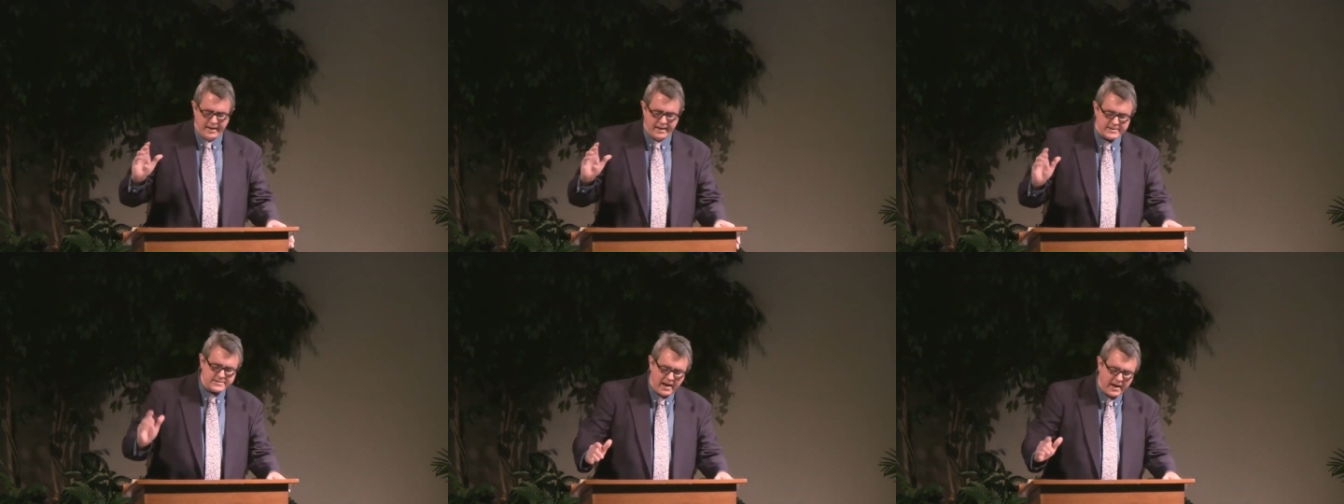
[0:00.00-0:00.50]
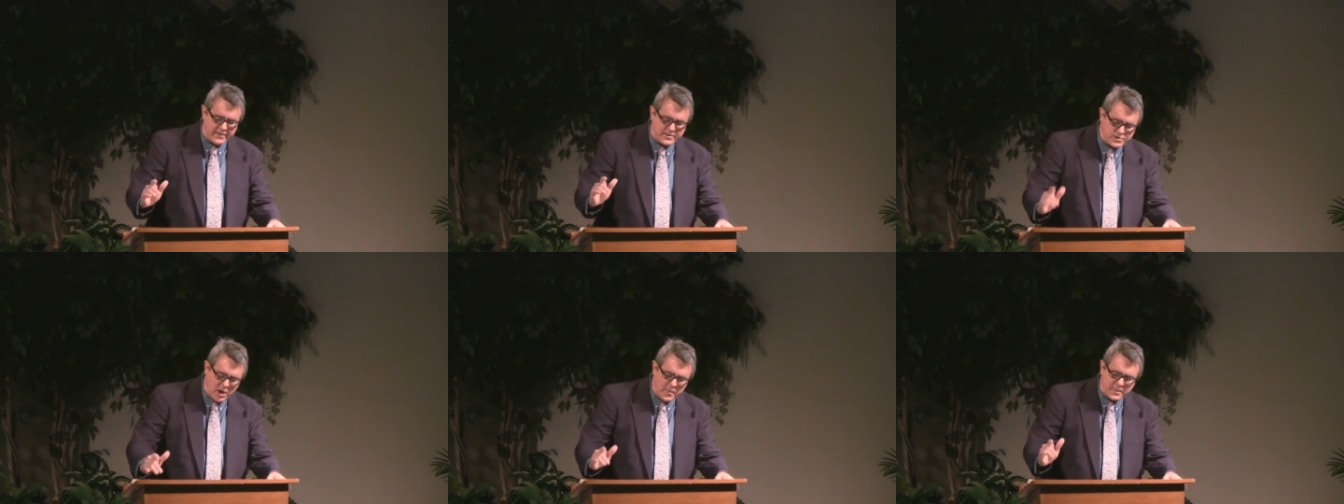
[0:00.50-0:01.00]
is not the
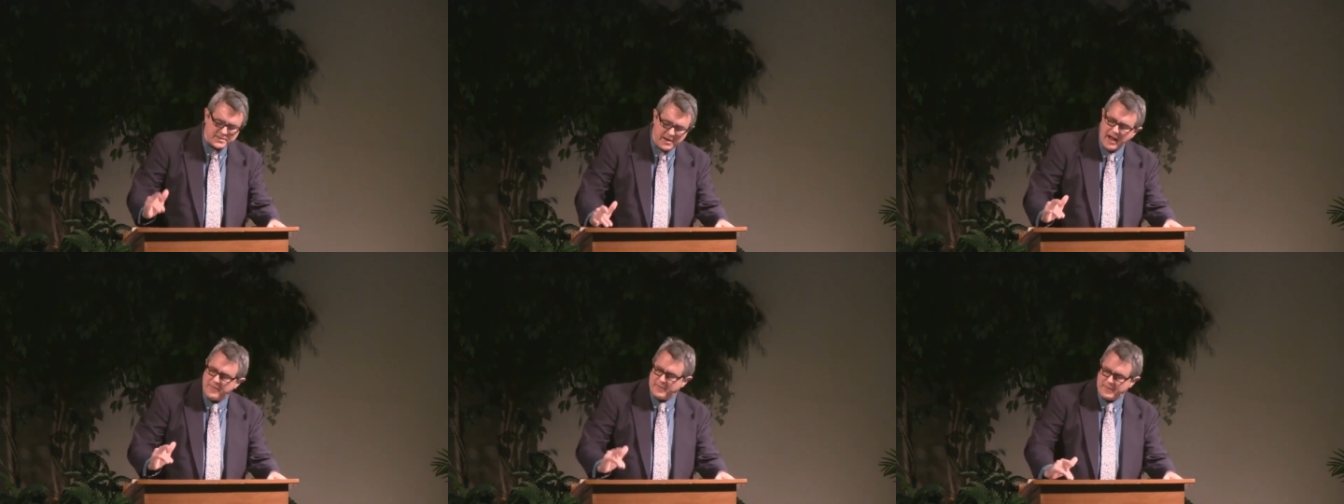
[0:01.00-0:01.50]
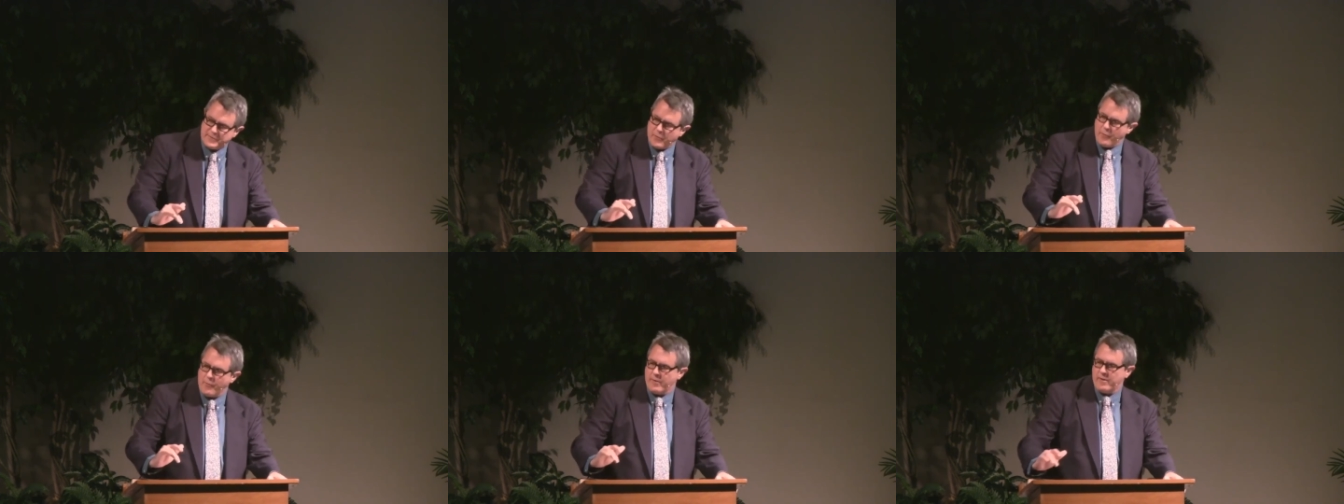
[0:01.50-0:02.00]
sharpest knife in the
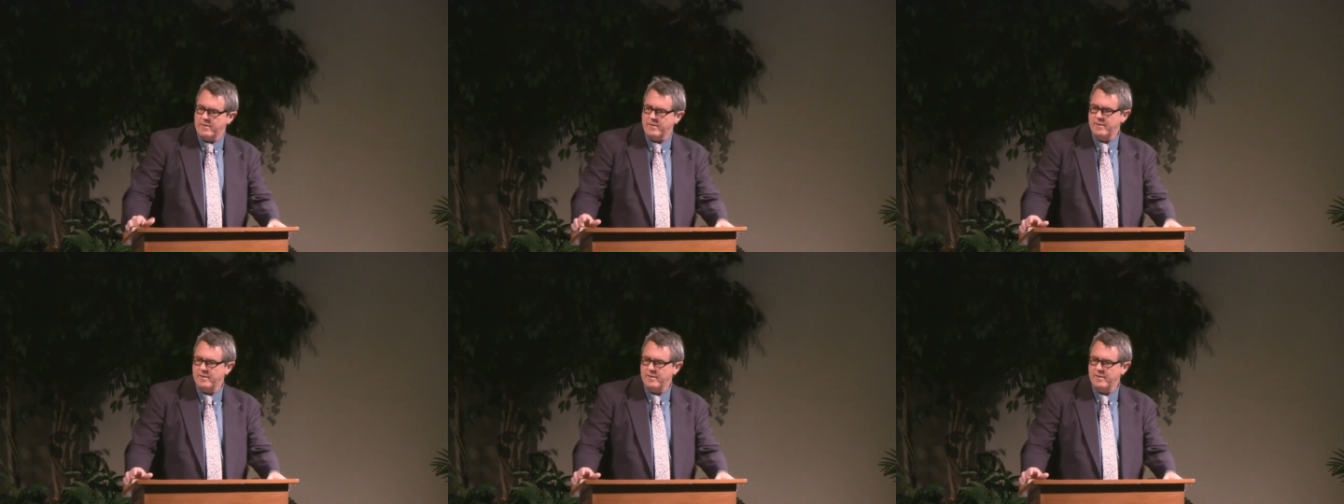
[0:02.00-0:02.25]
drawer,